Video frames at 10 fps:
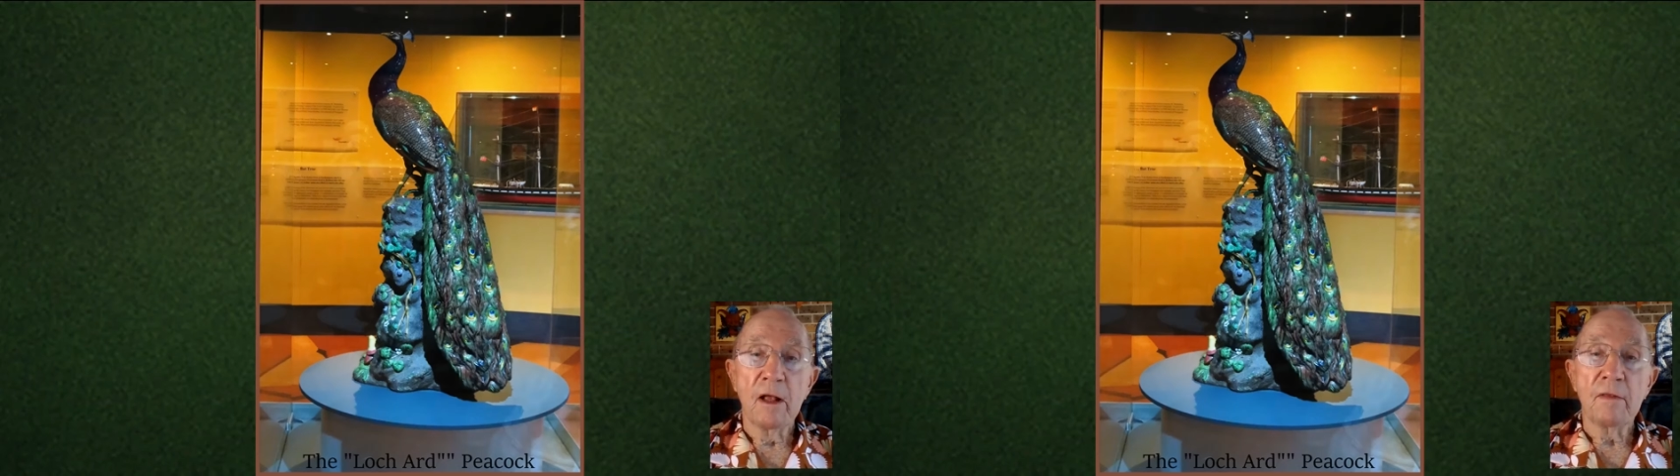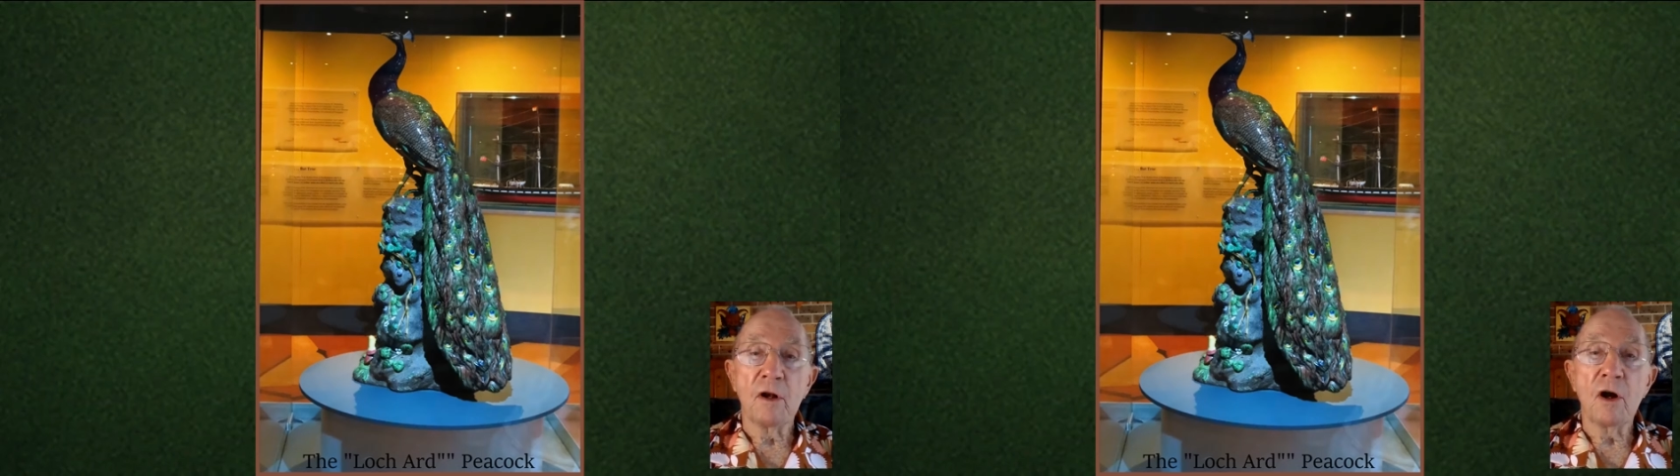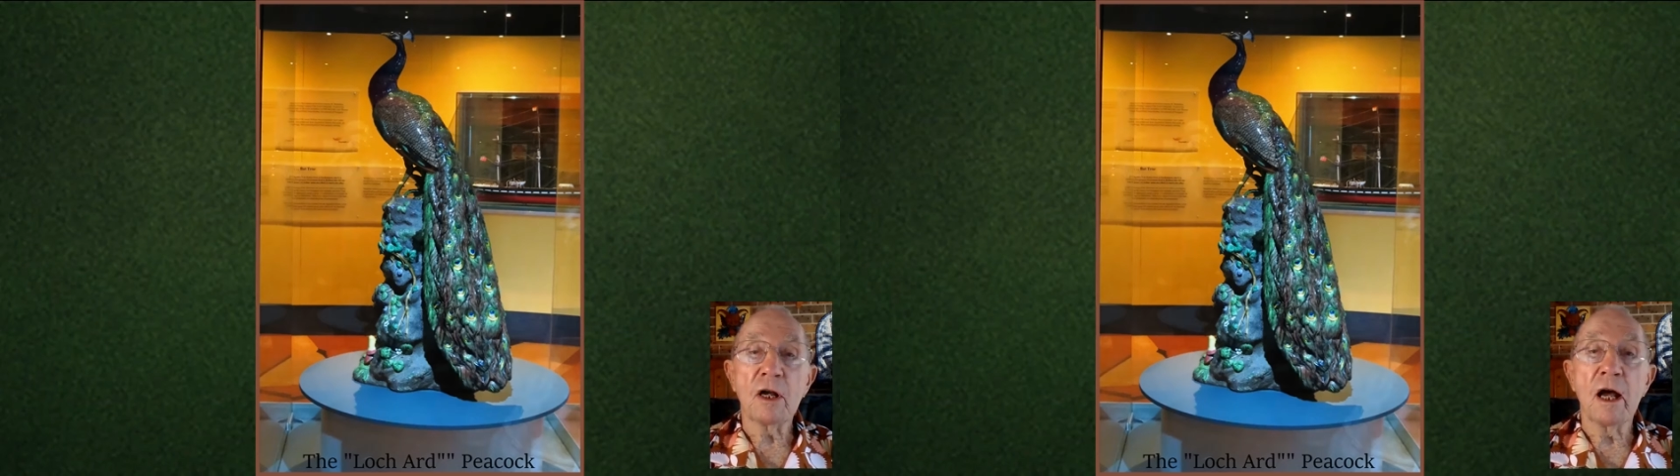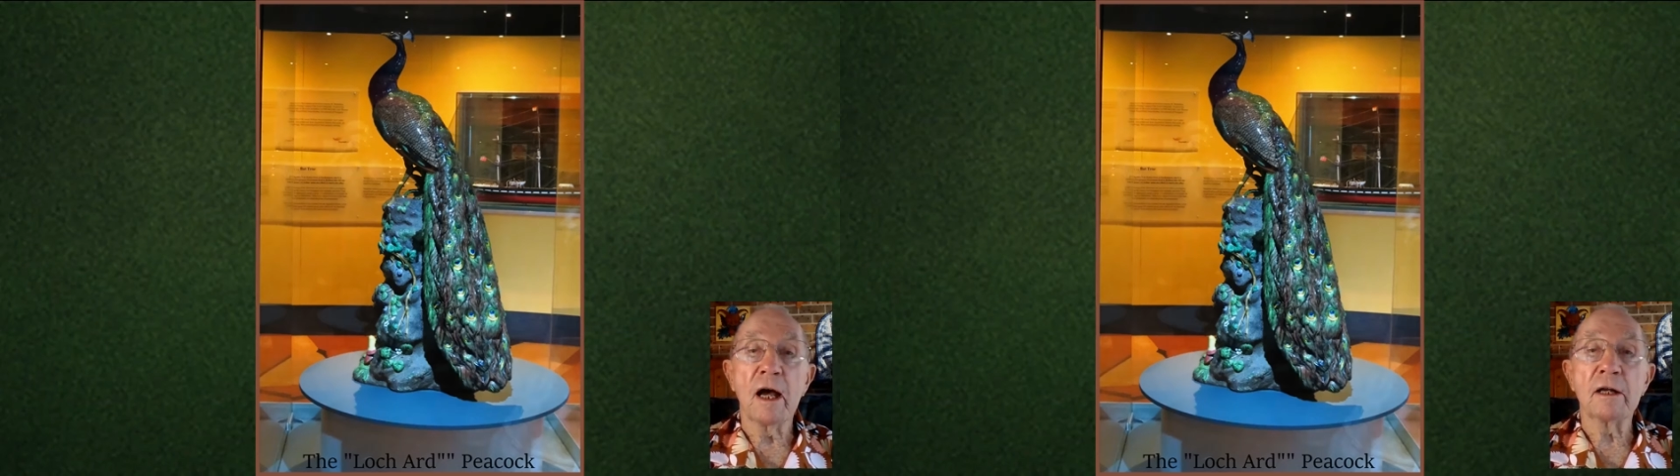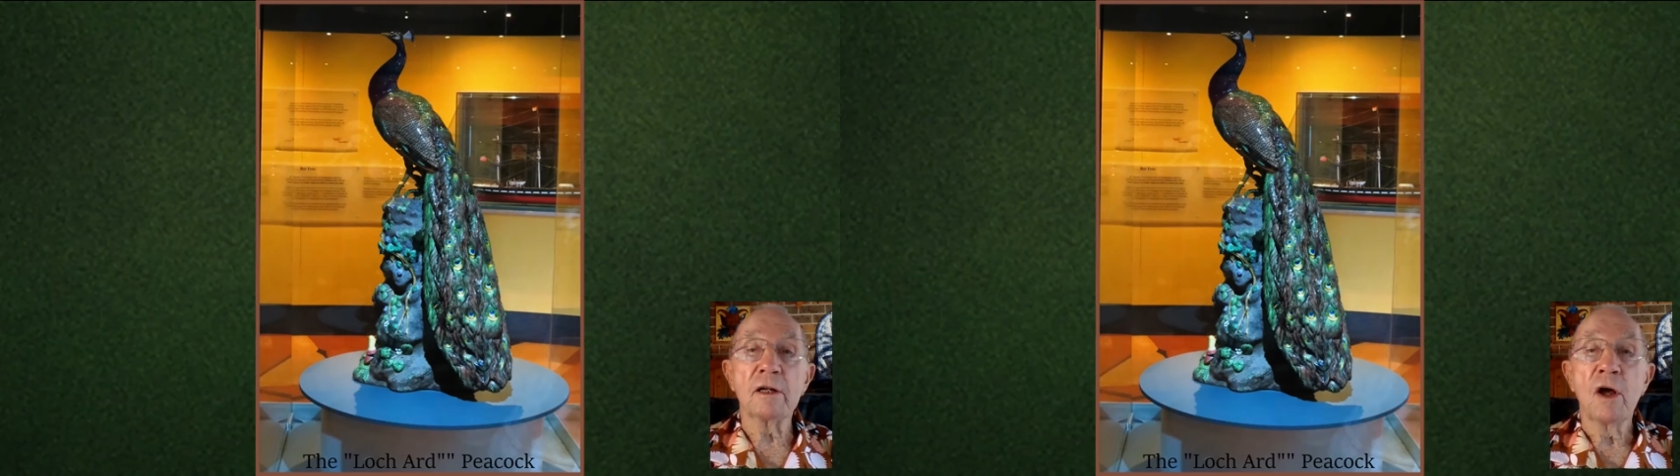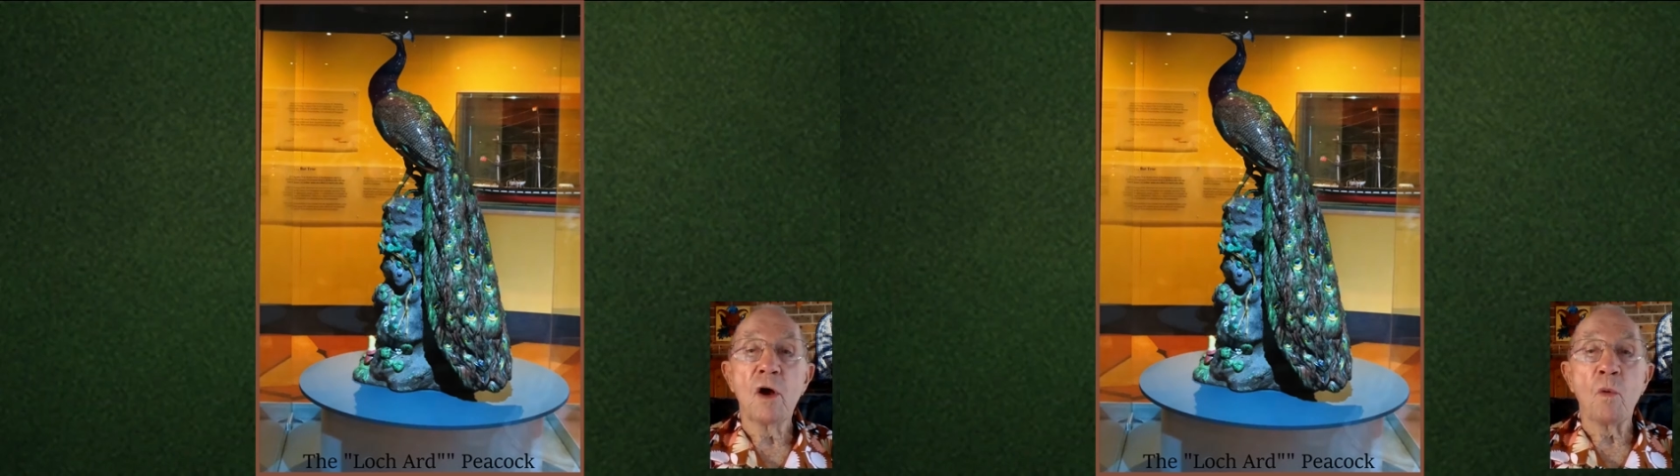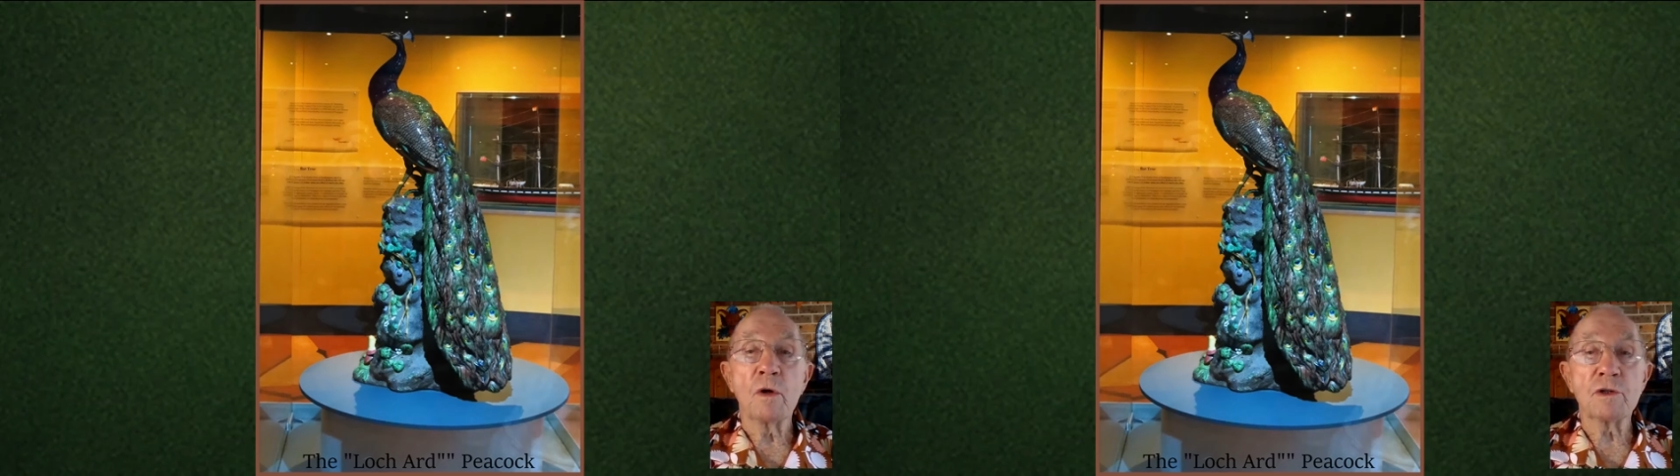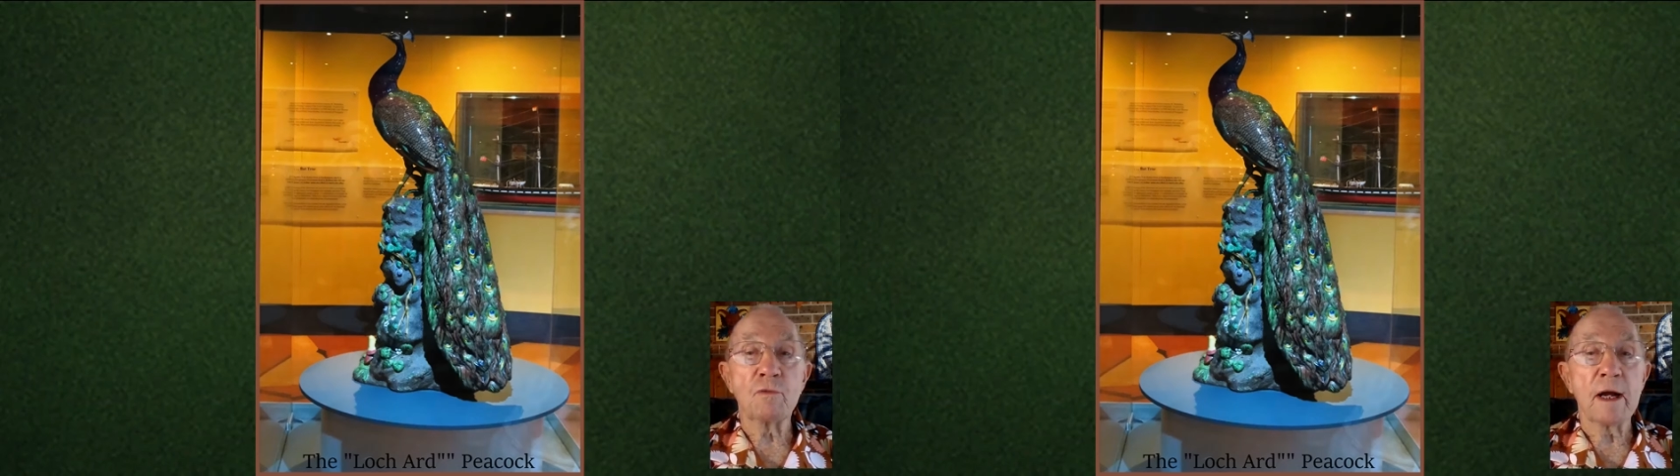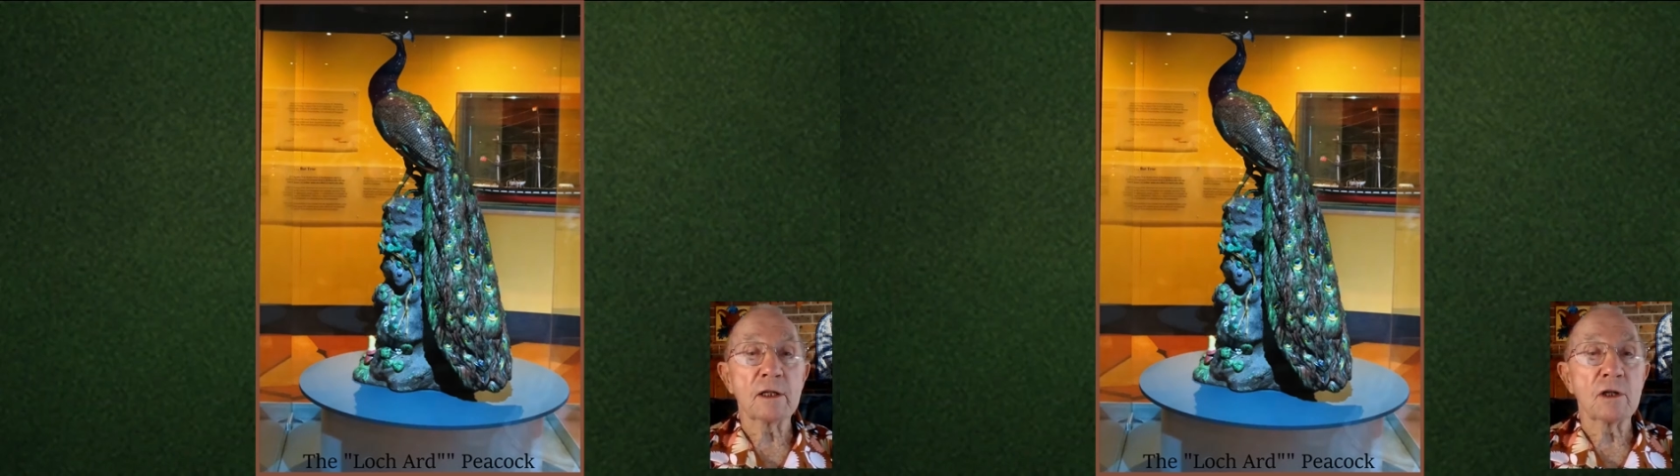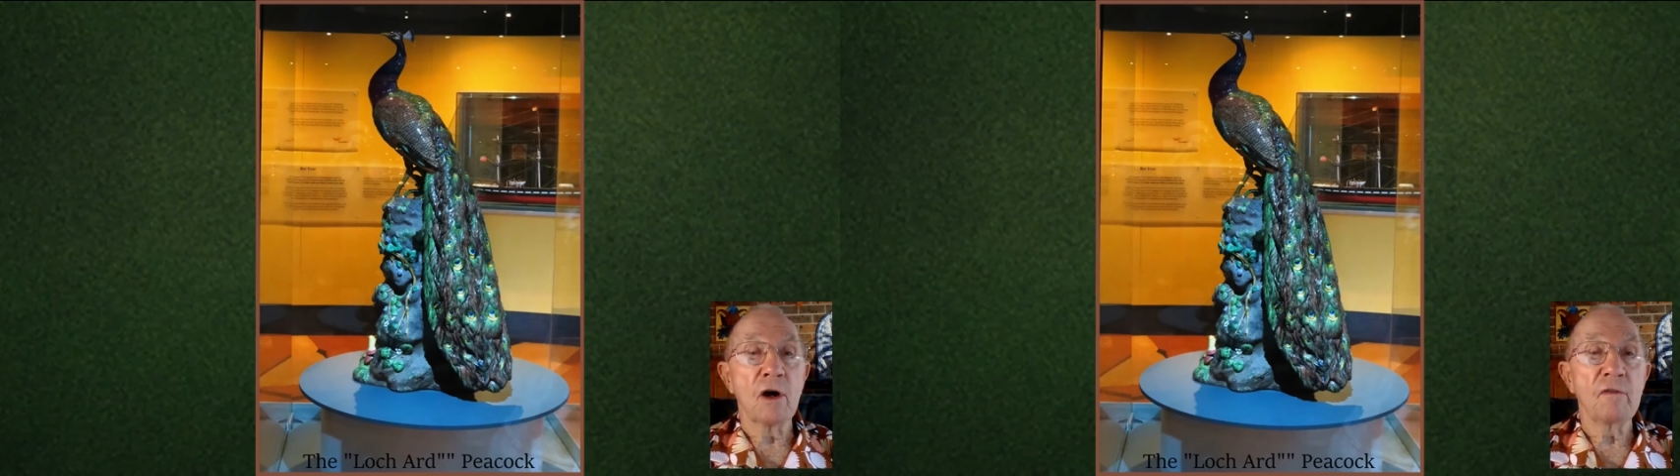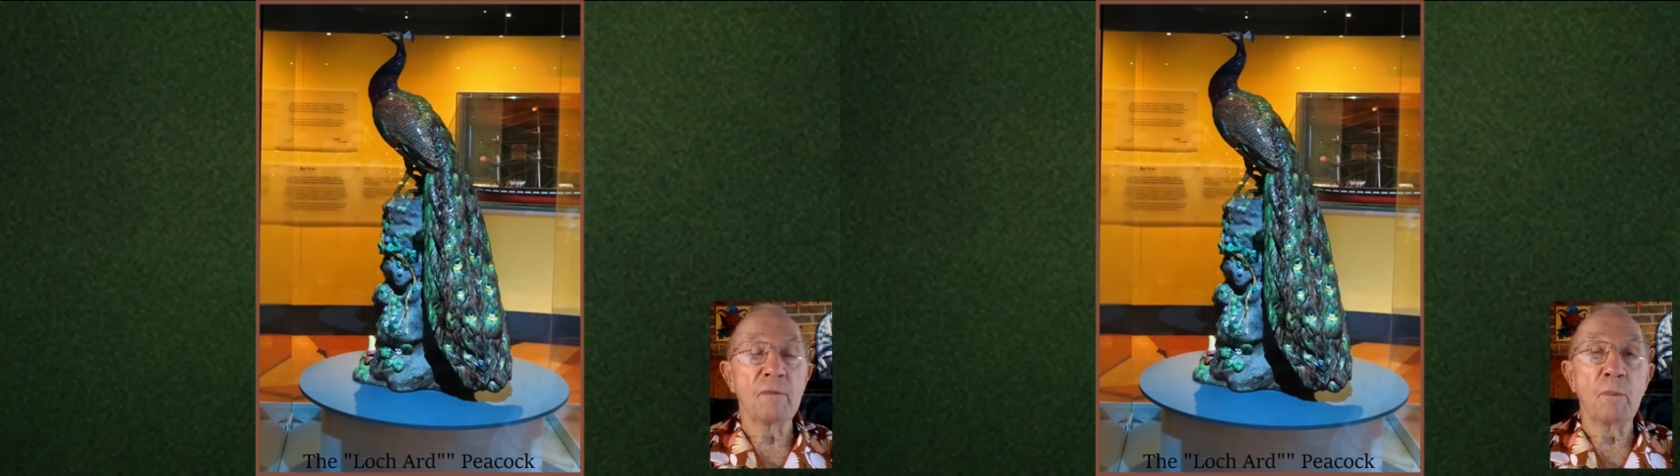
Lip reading: The Lockhart was wrecked off